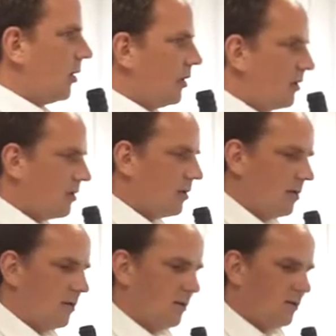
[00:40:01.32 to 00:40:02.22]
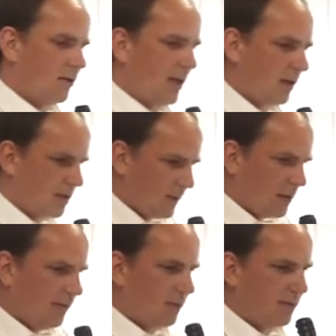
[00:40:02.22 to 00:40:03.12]
lot today,
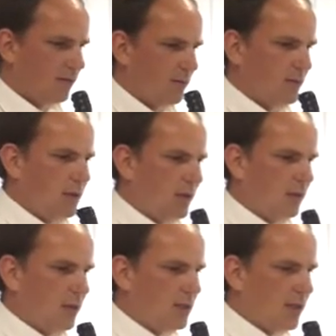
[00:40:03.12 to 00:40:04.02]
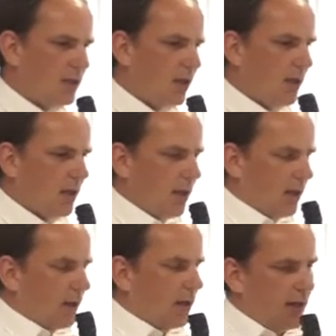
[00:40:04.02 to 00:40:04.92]
specifically from Stephen, is that
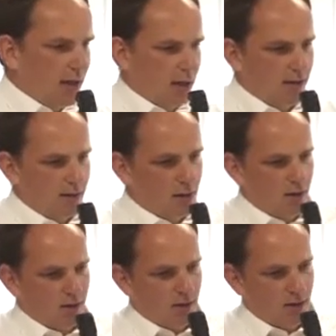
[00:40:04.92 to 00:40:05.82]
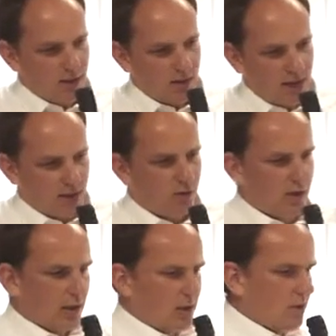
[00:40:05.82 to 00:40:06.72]
these
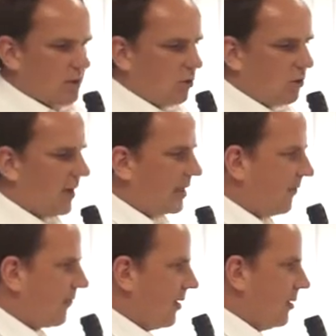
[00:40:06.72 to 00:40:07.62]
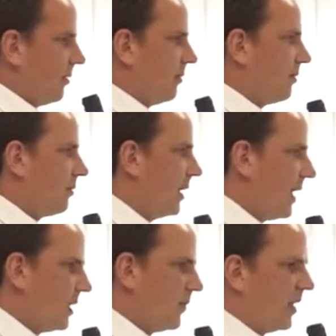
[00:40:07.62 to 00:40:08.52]
microorganisms look quite different than
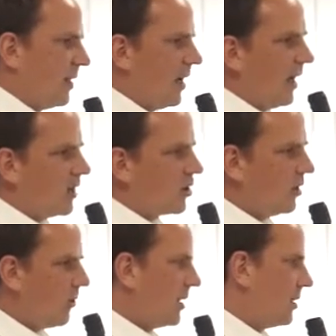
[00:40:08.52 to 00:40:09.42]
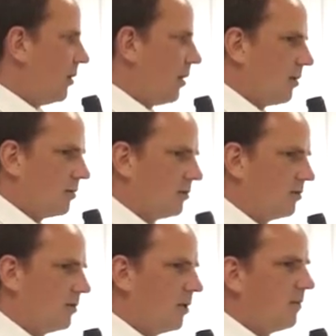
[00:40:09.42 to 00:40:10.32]
us, but they're actually quite similar.
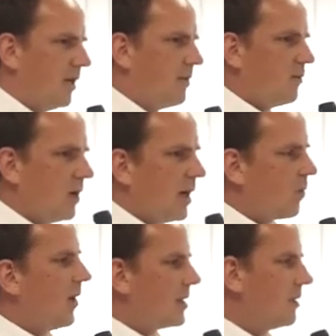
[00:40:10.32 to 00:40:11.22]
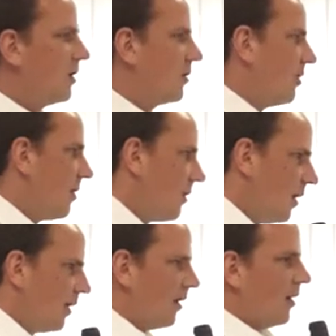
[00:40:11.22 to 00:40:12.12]
Or maybe we are quite similar to them.
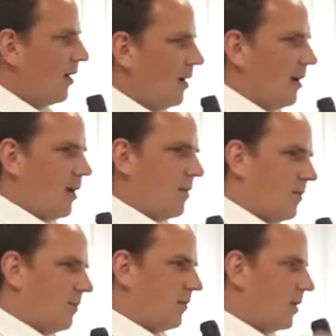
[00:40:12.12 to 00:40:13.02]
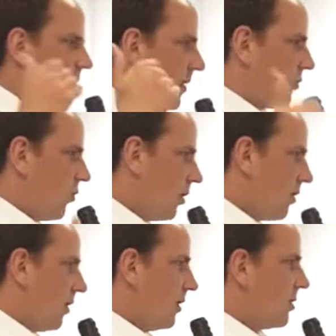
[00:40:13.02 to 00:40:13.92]
It's about
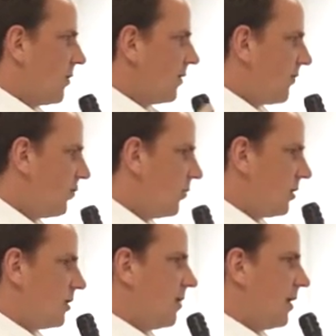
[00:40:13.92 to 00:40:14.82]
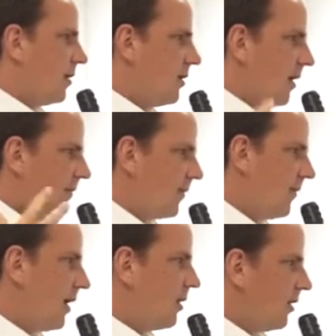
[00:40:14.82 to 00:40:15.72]
water, it's about food, it's about having
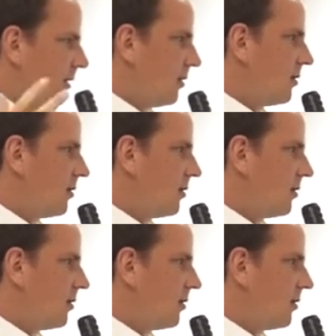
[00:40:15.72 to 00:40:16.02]
fun and